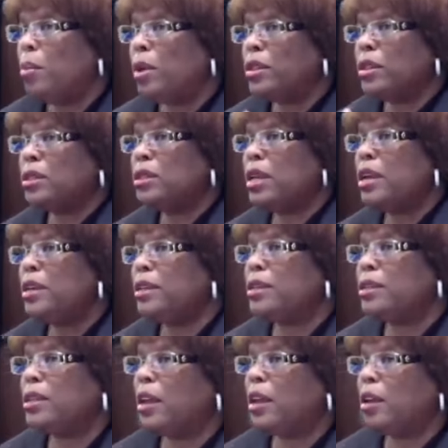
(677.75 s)
but the state is
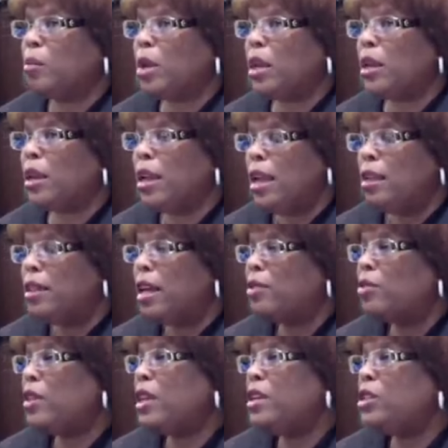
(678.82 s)
telling me
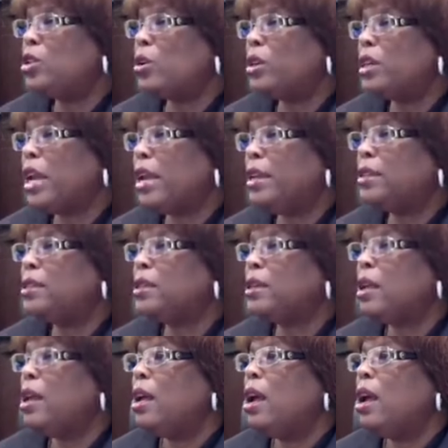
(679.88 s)
that these are dates